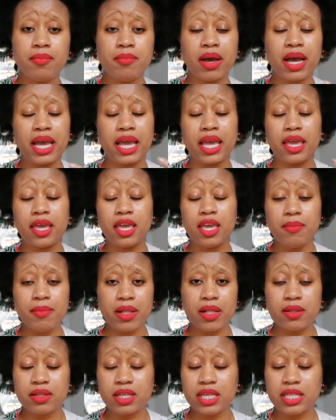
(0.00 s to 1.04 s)
My
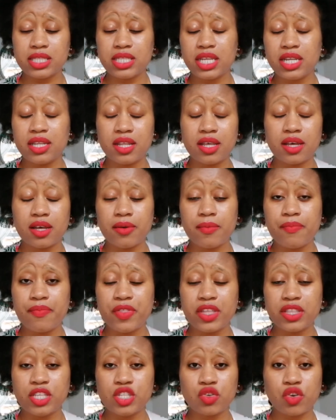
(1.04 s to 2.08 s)
email is in
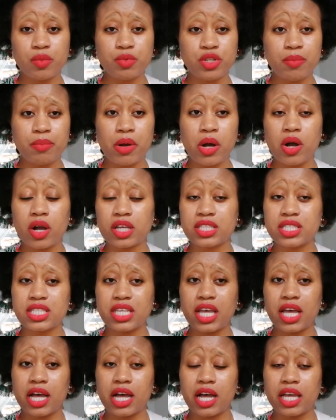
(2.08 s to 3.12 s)
the description box.
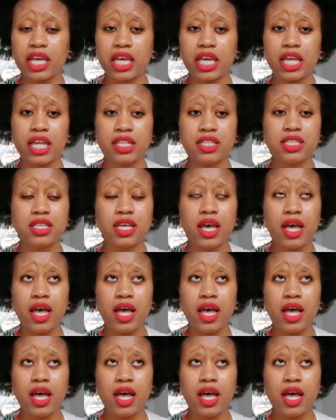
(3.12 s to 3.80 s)
It's